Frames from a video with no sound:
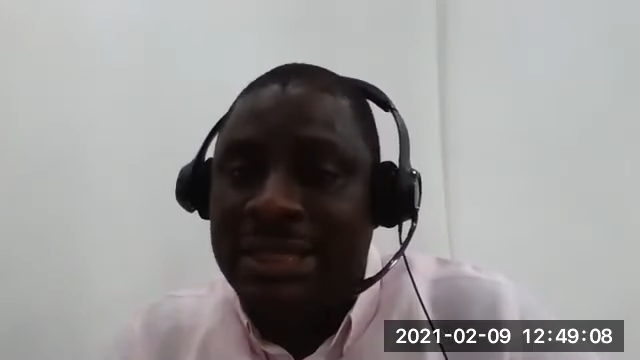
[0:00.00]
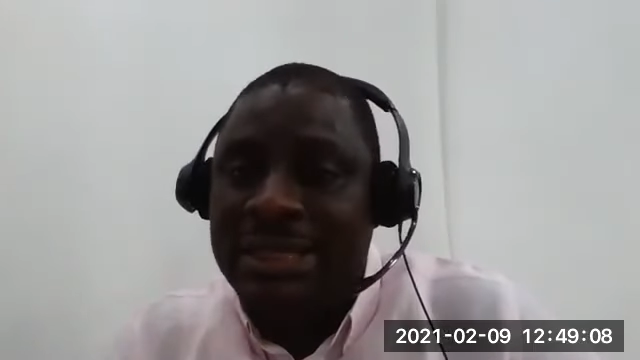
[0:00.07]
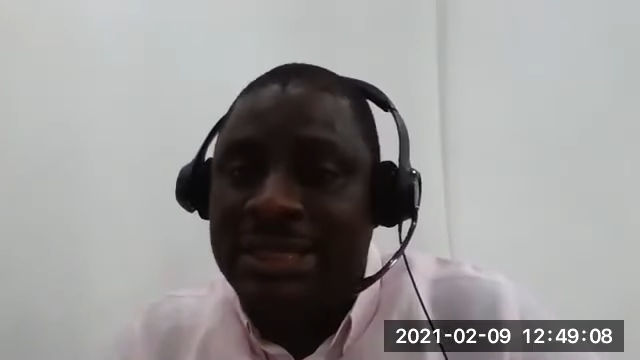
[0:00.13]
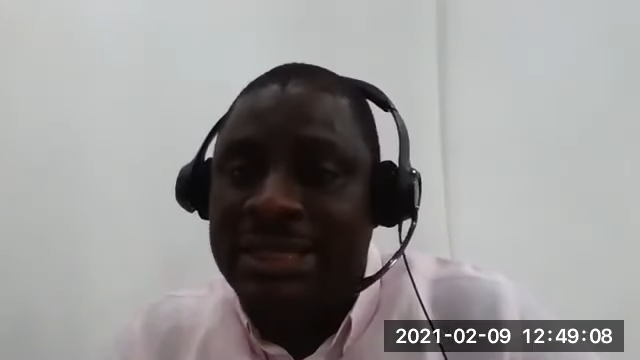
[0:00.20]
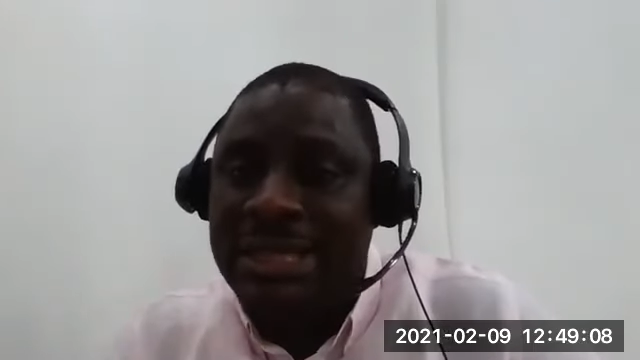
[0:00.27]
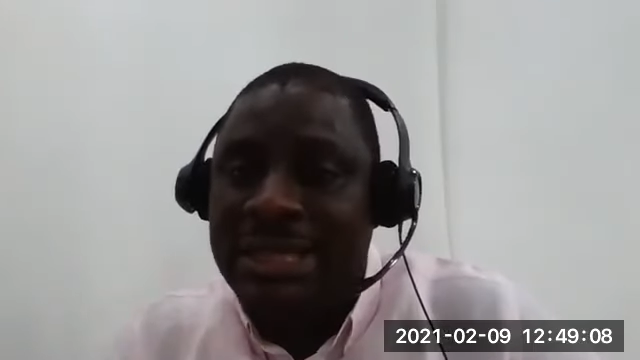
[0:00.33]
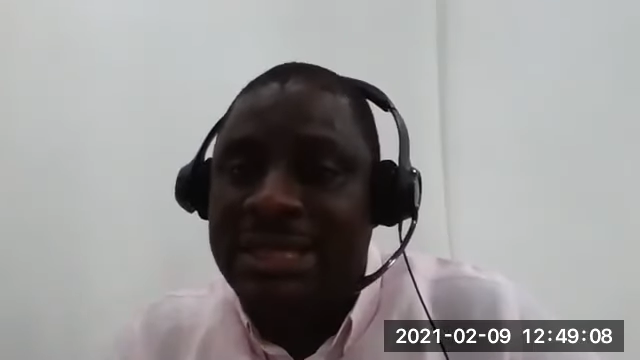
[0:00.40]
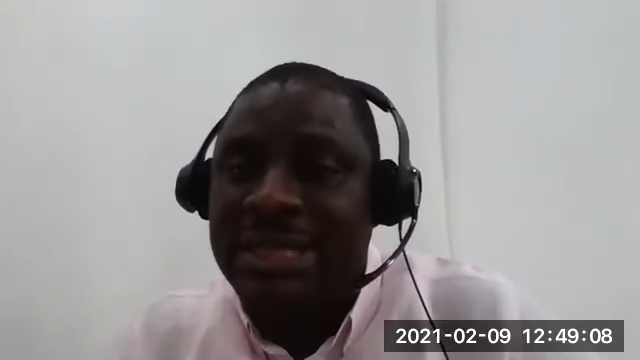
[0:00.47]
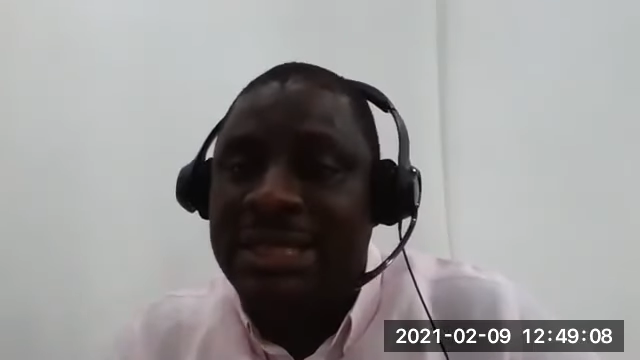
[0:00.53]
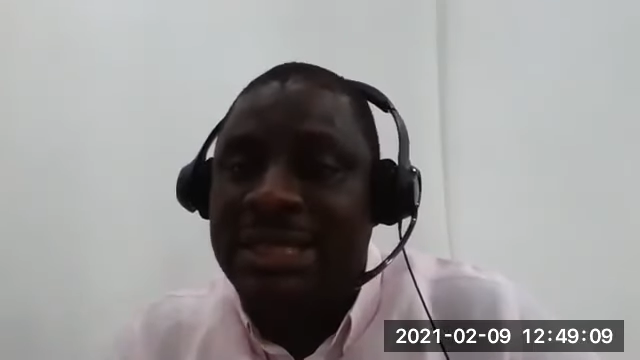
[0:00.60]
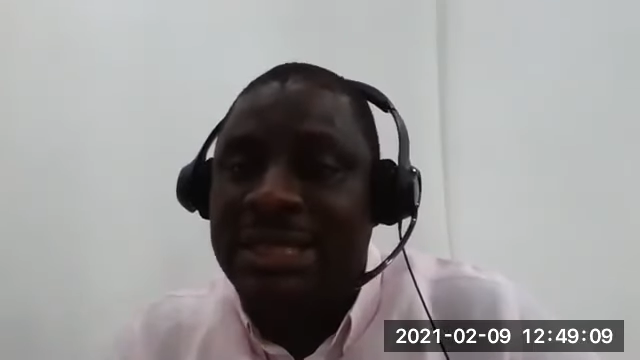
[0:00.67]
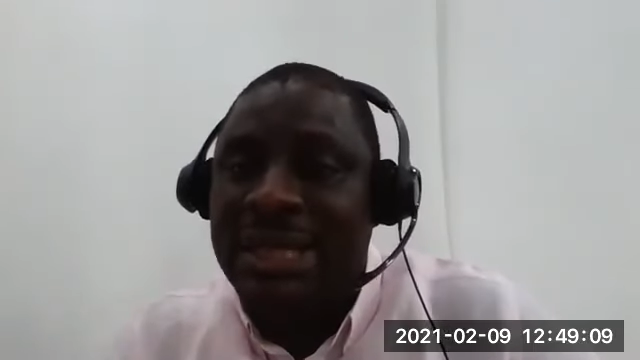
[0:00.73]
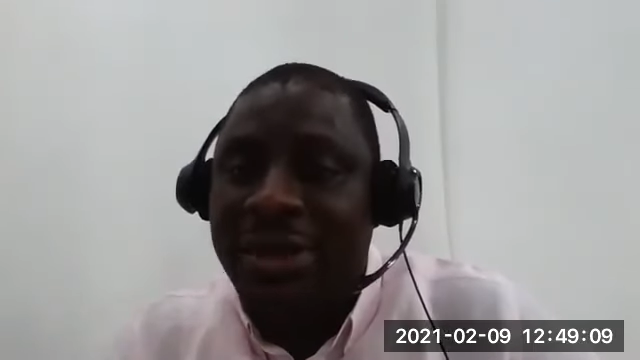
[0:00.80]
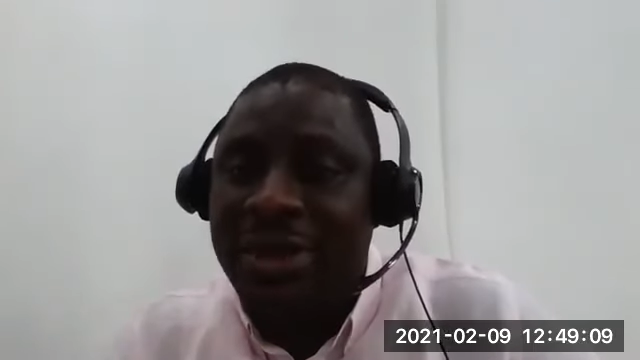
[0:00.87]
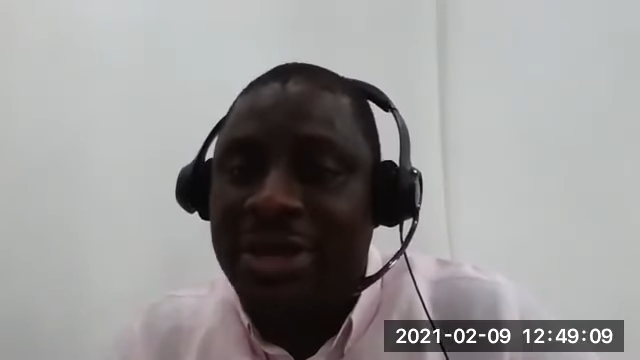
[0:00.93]
setting the
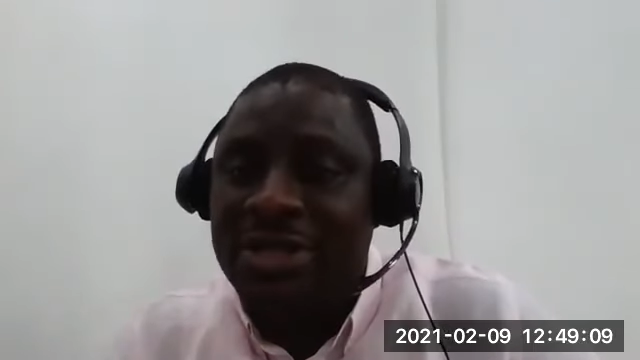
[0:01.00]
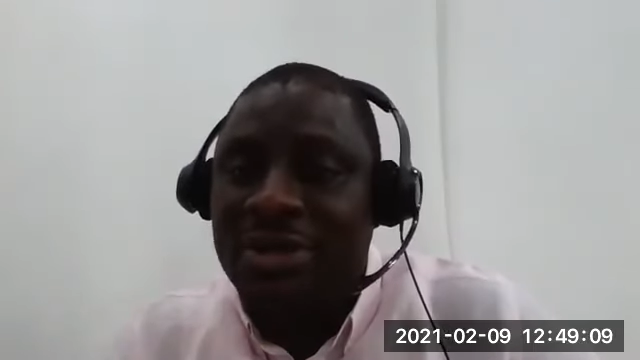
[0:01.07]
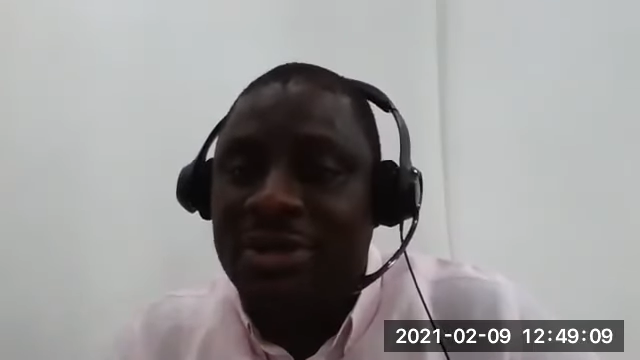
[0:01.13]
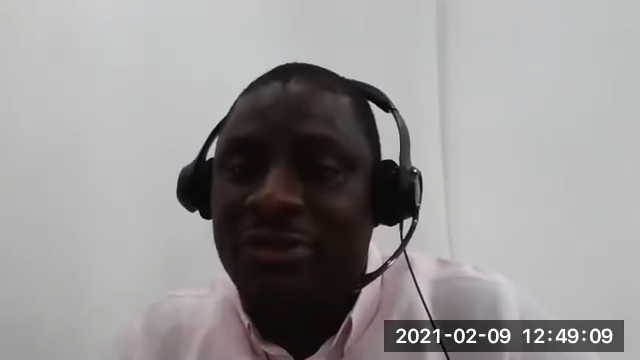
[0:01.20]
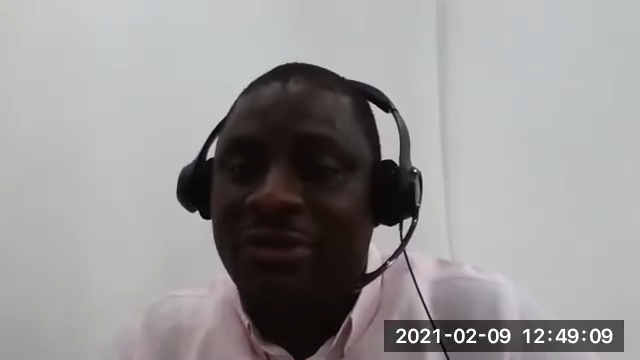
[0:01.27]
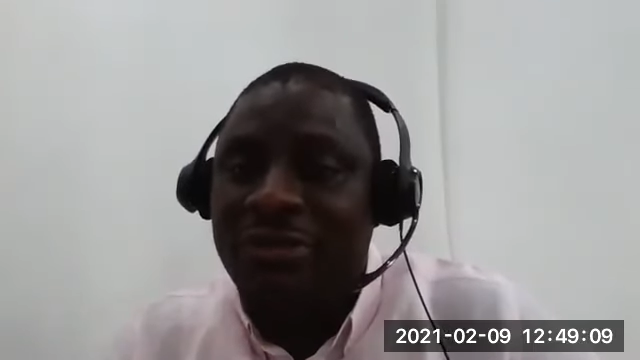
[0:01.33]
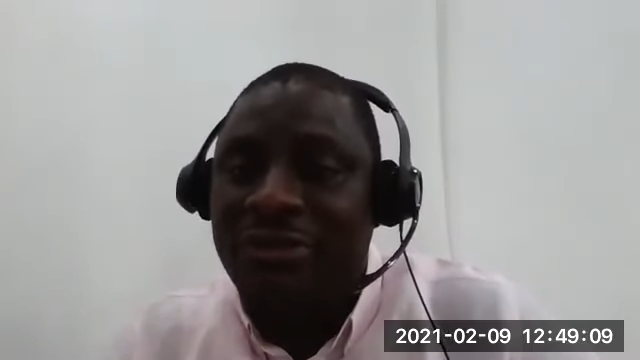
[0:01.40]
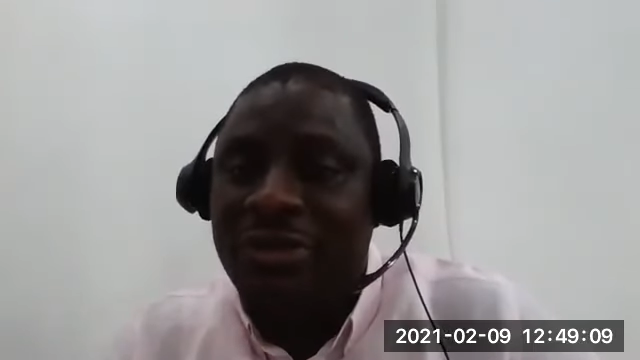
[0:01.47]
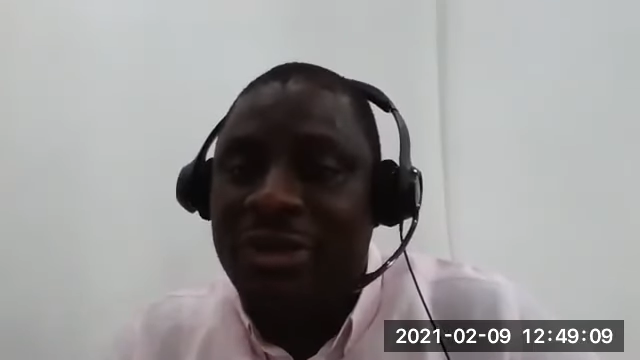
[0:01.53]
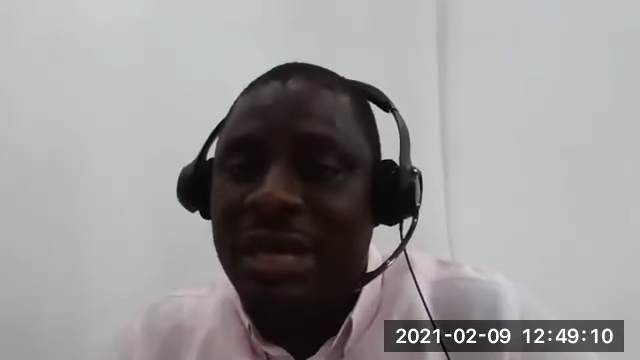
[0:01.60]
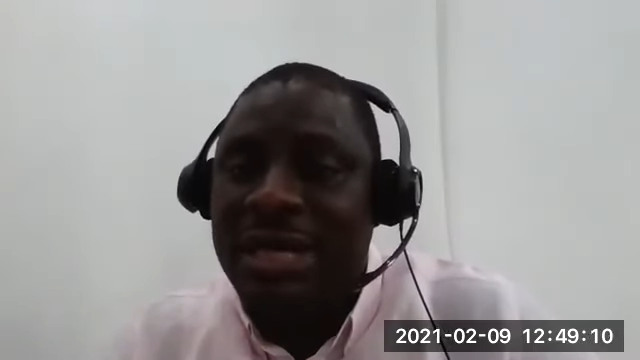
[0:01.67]
direction, reviewing